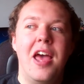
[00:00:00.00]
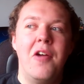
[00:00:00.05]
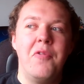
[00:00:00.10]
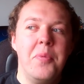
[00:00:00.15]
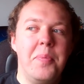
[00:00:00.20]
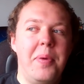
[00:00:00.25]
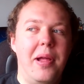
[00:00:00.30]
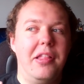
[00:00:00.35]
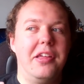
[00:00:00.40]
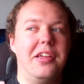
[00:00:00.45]
a
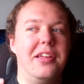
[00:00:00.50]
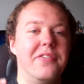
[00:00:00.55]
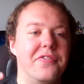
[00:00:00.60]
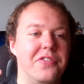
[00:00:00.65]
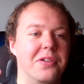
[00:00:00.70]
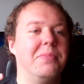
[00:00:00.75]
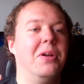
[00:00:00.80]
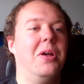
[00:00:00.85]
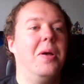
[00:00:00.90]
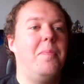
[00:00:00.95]
rebellion
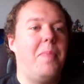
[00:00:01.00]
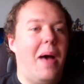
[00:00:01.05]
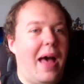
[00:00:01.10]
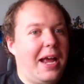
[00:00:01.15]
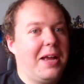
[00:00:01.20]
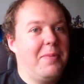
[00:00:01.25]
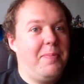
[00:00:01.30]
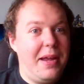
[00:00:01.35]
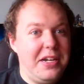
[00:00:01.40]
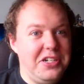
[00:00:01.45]
from her
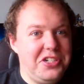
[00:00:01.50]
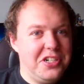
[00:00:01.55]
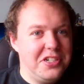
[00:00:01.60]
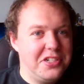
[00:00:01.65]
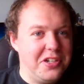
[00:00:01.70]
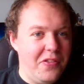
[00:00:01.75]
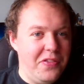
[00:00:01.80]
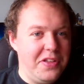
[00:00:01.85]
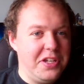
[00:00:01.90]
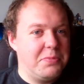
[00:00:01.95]

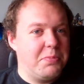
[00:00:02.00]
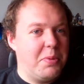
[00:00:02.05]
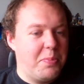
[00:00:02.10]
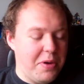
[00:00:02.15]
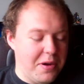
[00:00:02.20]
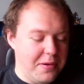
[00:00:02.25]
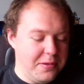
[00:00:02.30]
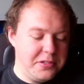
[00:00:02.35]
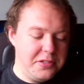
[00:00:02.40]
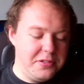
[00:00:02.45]
backbenchers on these
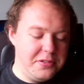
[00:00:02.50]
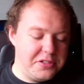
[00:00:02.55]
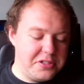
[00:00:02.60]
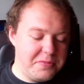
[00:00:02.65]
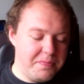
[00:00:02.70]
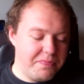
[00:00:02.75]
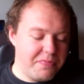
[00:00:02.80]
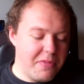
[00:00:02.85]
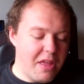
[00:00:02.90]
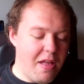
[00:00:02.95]
proposals.